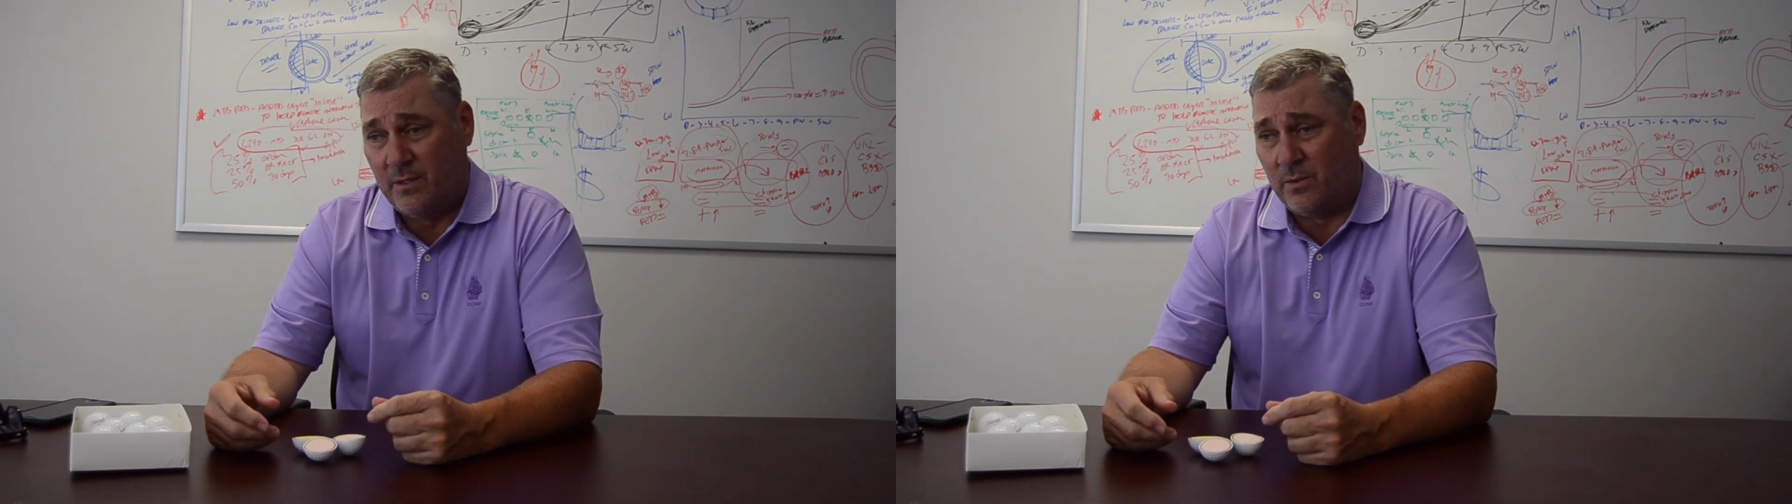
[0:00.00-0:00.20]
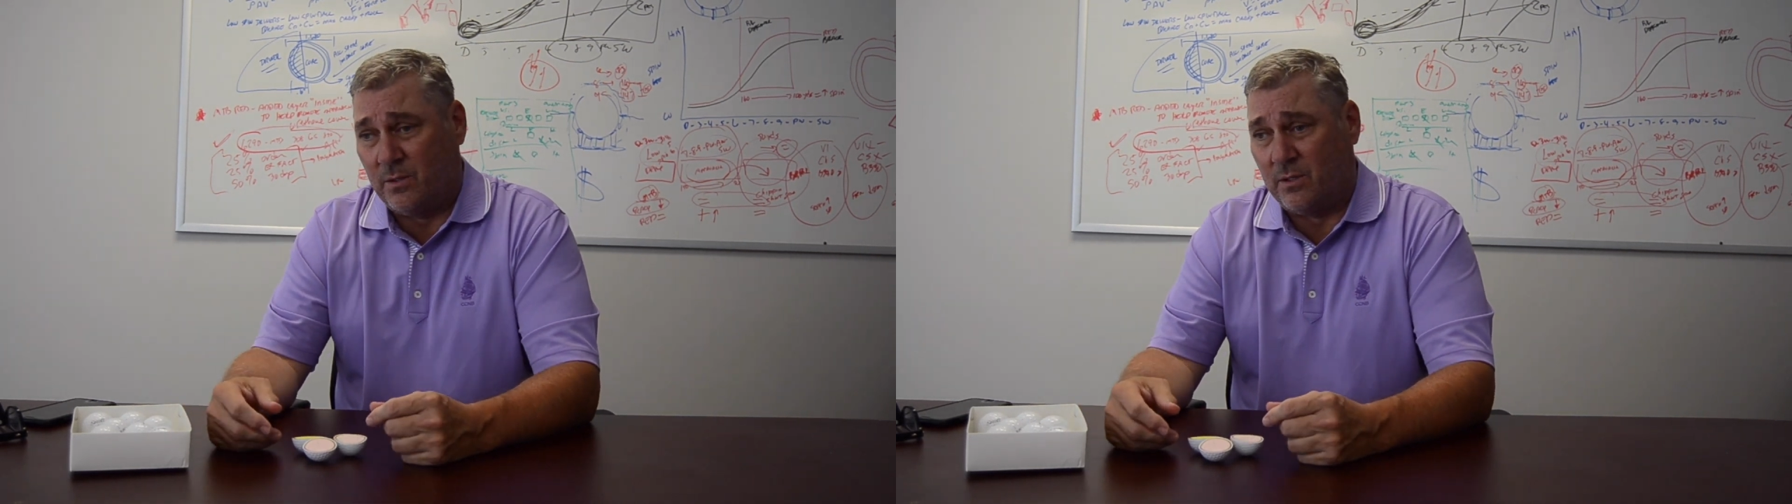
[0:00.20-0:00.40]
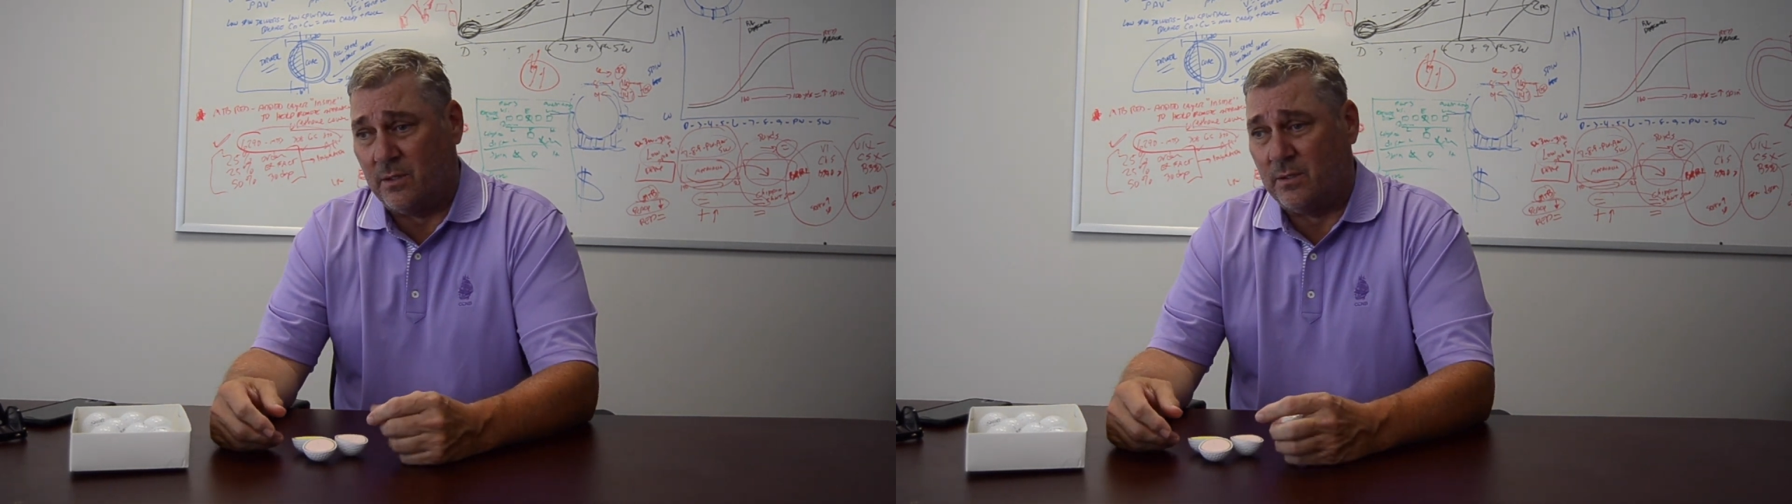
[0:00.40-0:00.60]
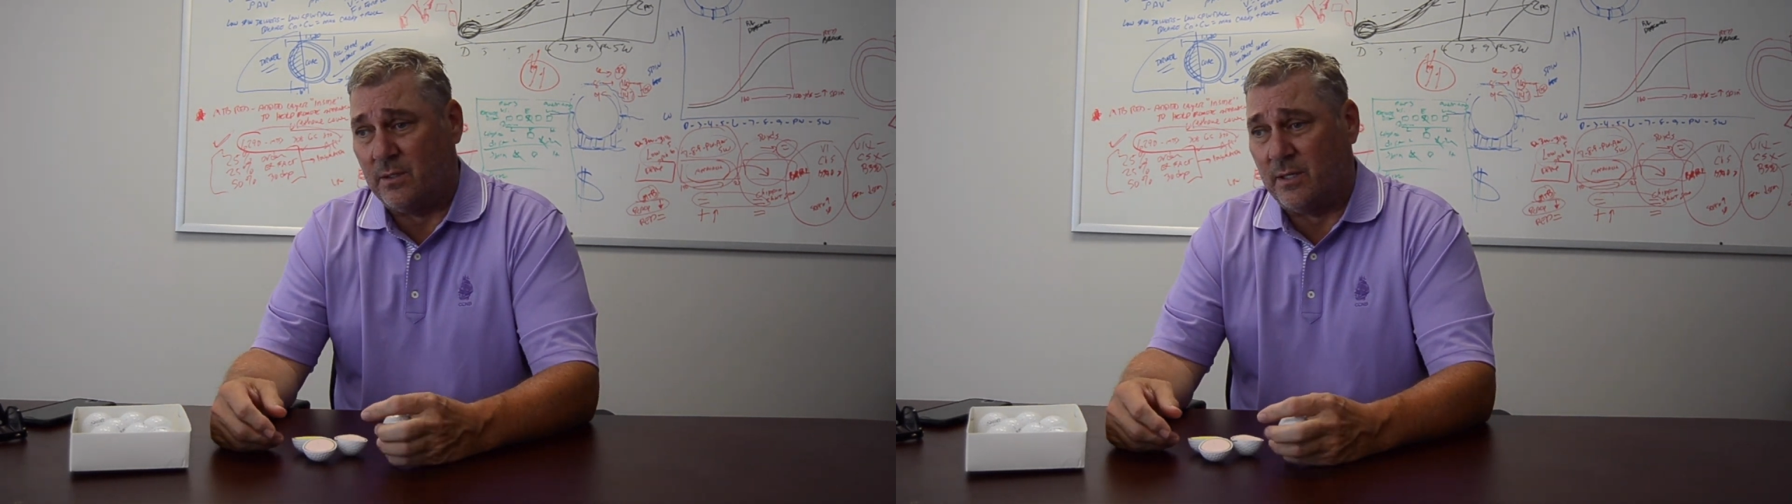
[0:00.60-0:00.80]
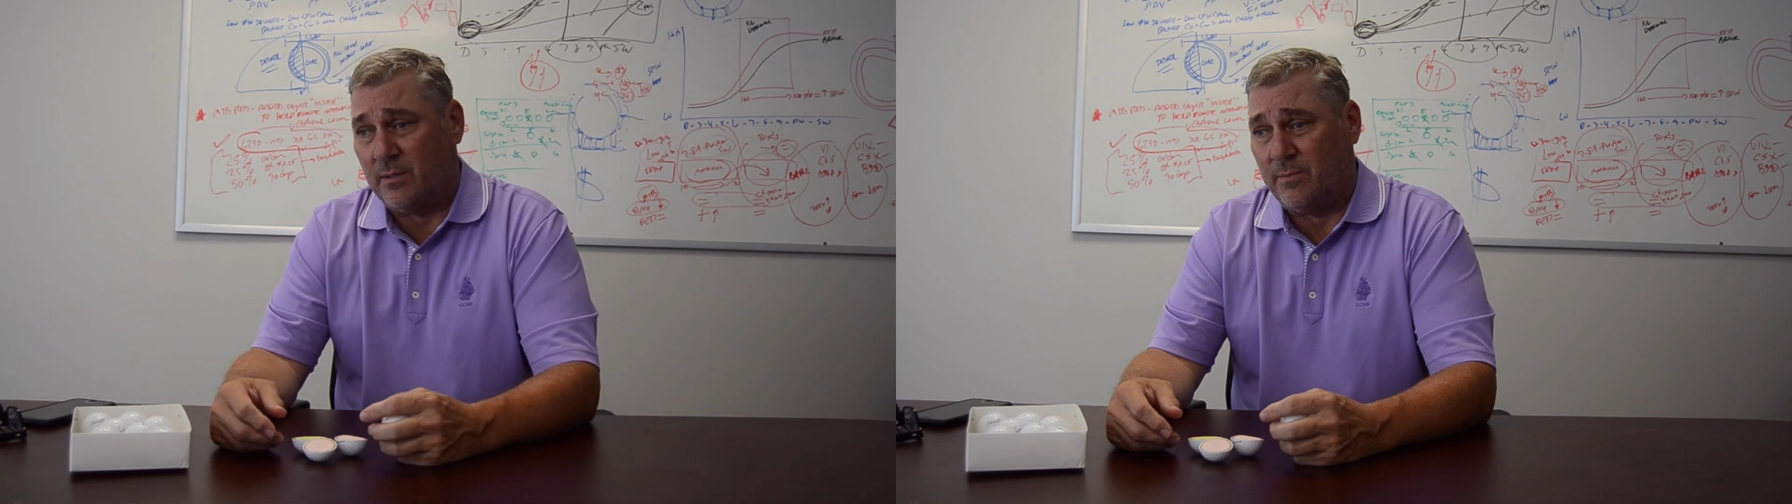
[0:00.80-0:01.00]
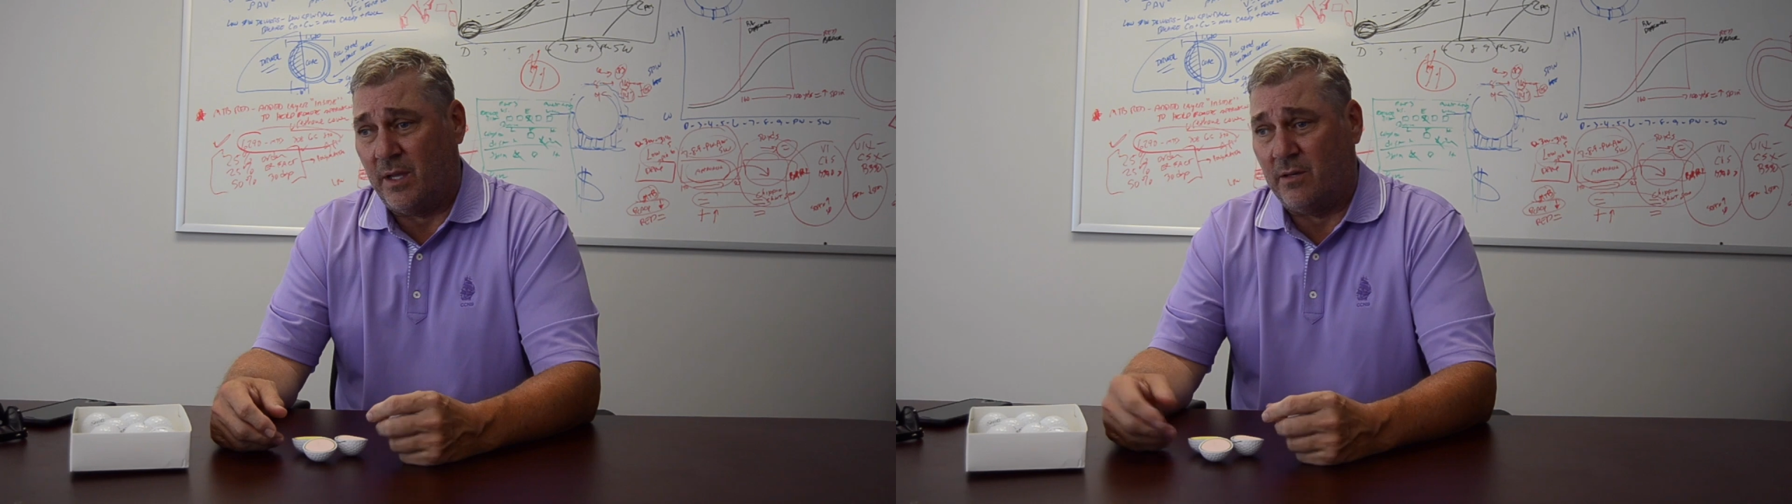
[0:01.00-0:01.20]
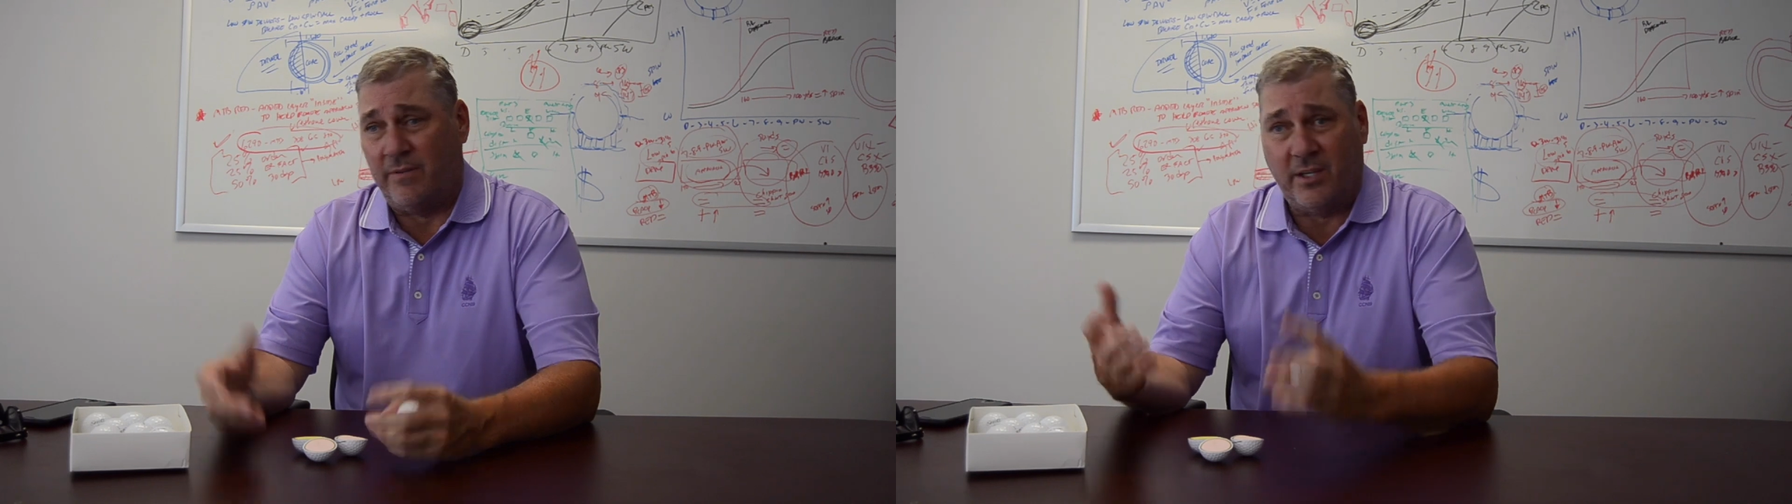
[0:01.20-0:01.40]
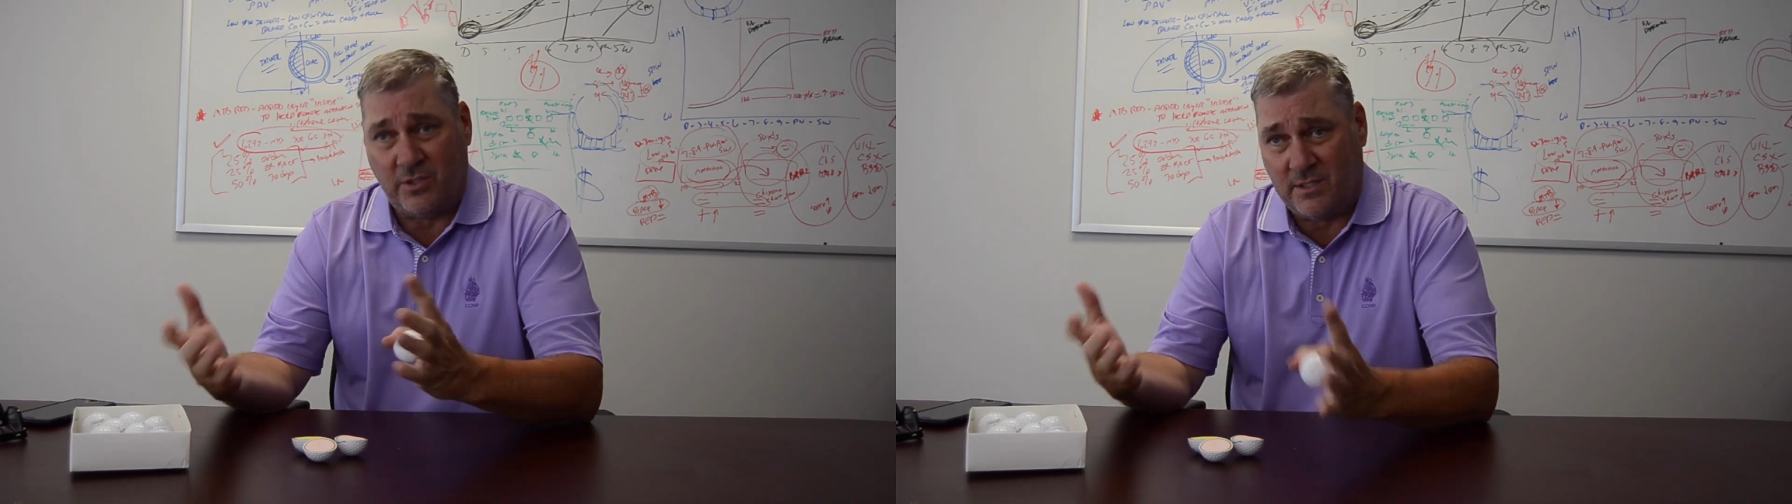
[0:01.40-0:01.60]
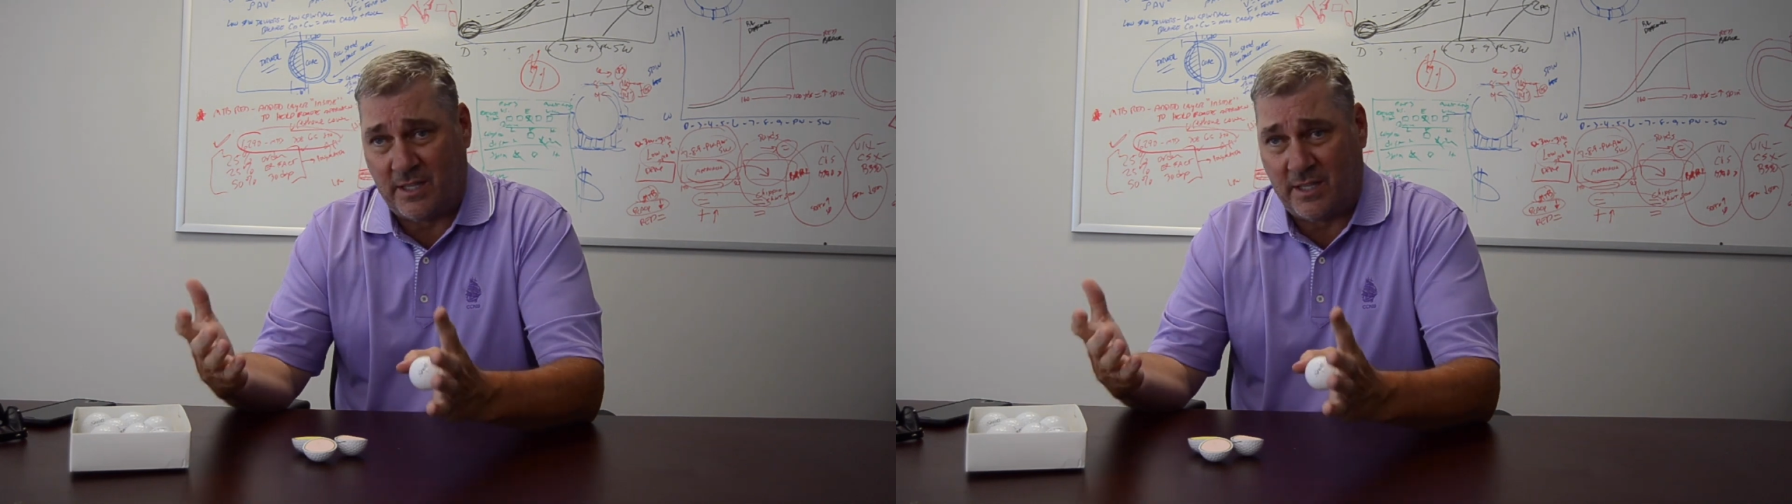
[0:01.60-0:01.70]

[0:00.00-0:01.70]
or the elevation's